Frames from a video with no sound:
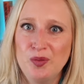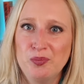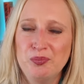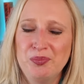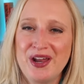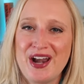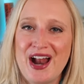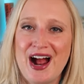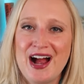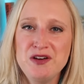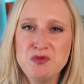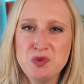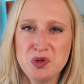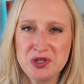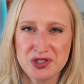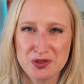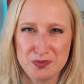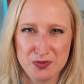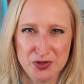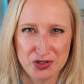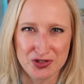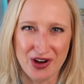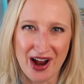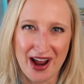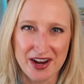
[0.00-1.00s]
but I want
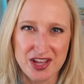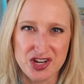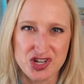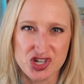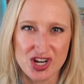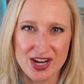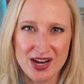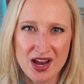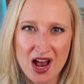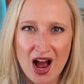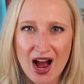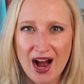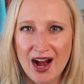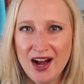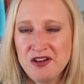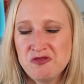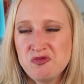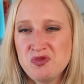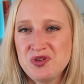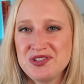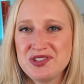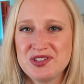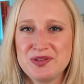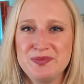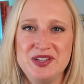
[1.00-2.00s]
some strategy. I
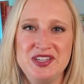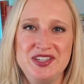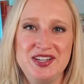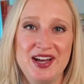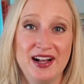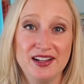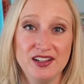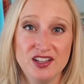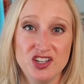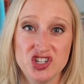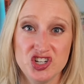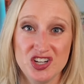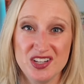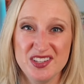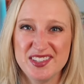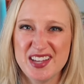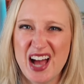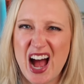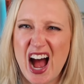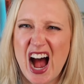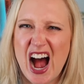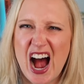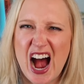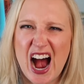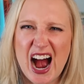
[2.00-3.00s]
want some intelligence.
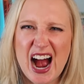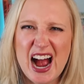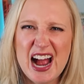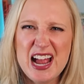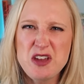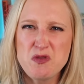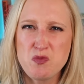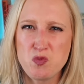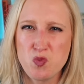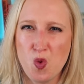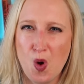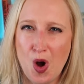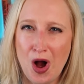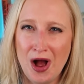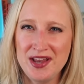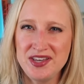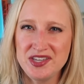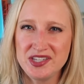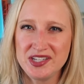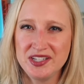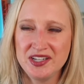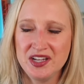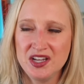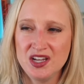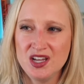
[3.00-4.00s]
I
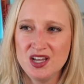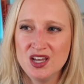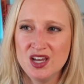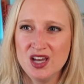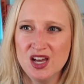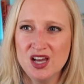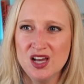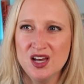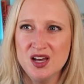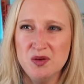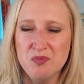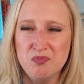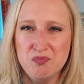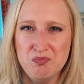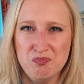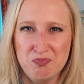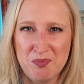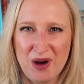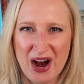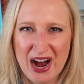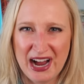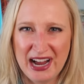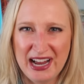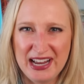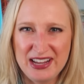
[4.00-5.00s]
want
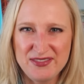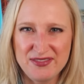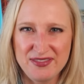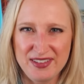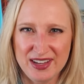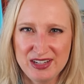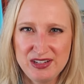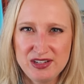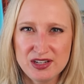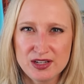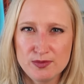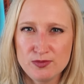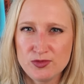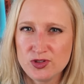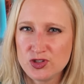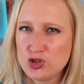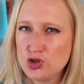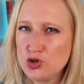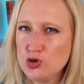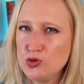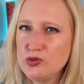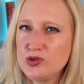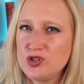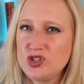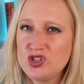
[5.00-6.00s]
my victims
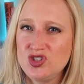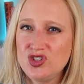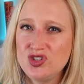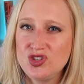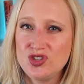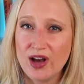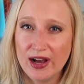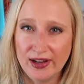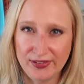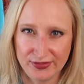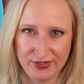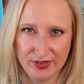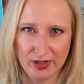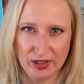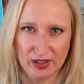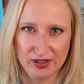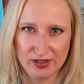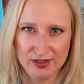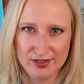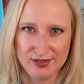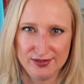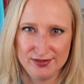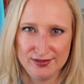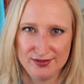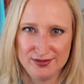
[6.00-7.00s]
to
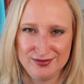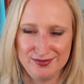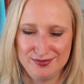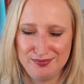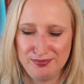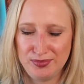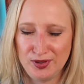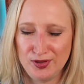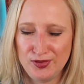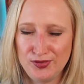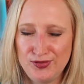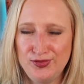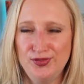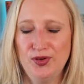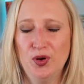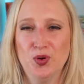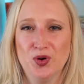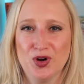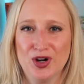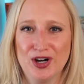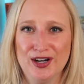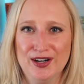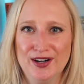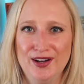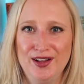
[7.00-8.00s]
suffer
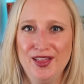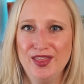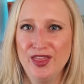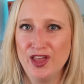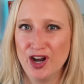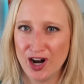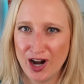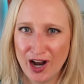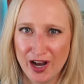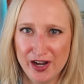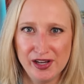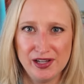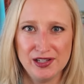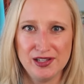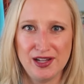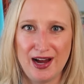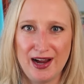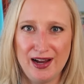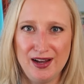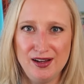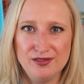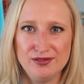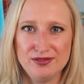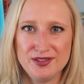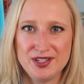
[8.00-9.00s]
before they're
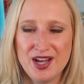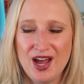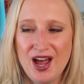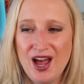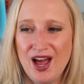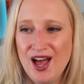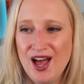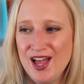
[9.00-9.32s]
unalived.